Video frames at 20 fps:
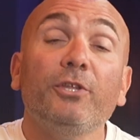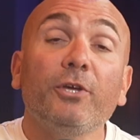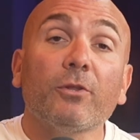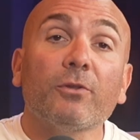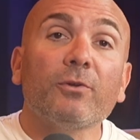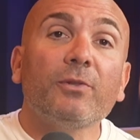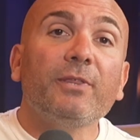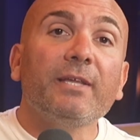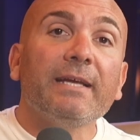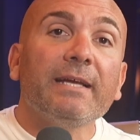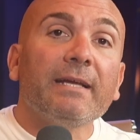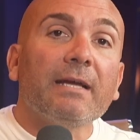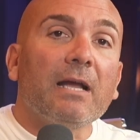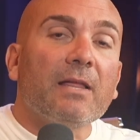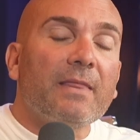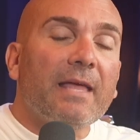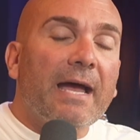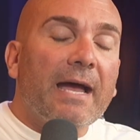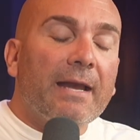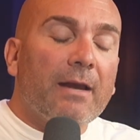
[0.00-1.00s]
other thing
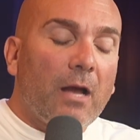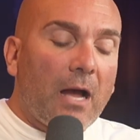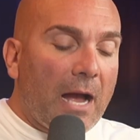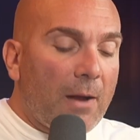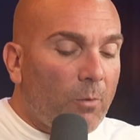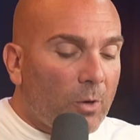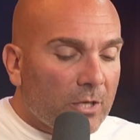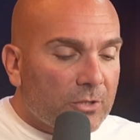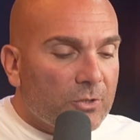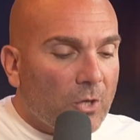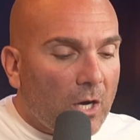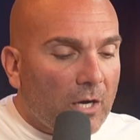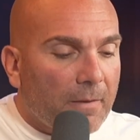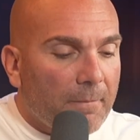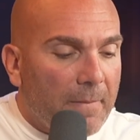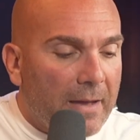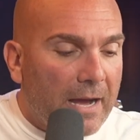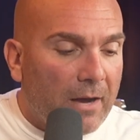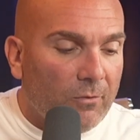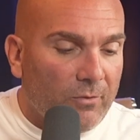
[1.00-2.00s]
that I want to talk
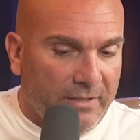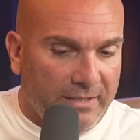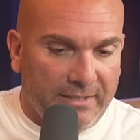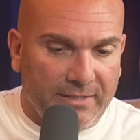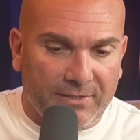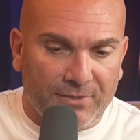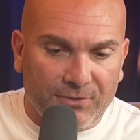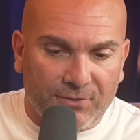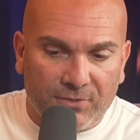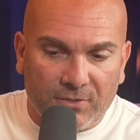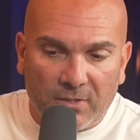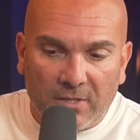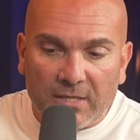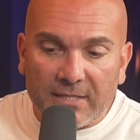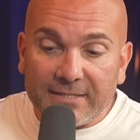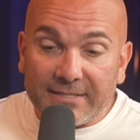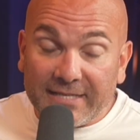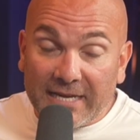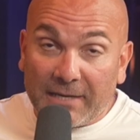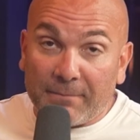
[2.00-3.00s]
about is
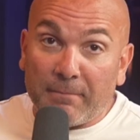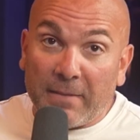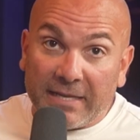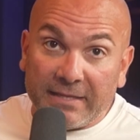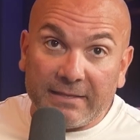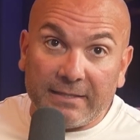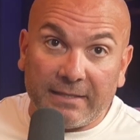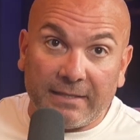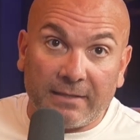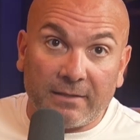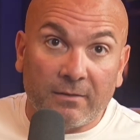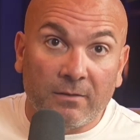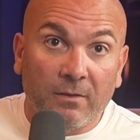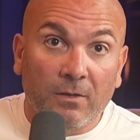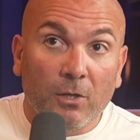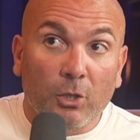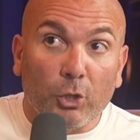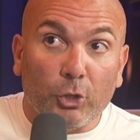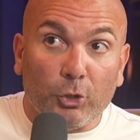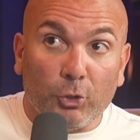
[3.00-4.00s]
segmenting
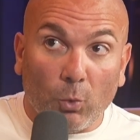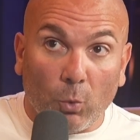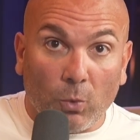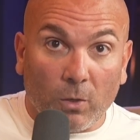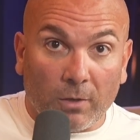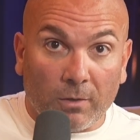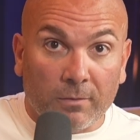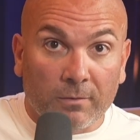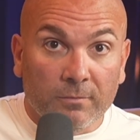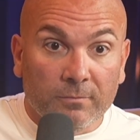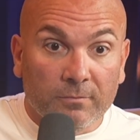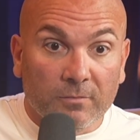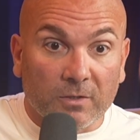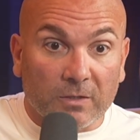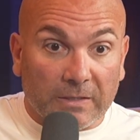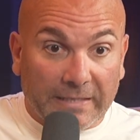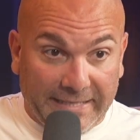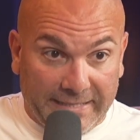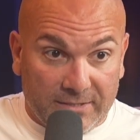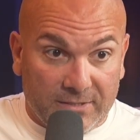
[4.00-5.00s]
your
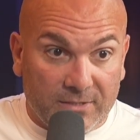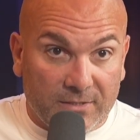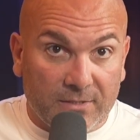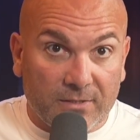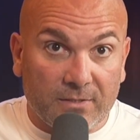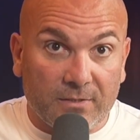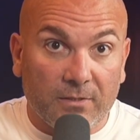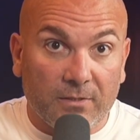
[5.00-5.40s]
lists.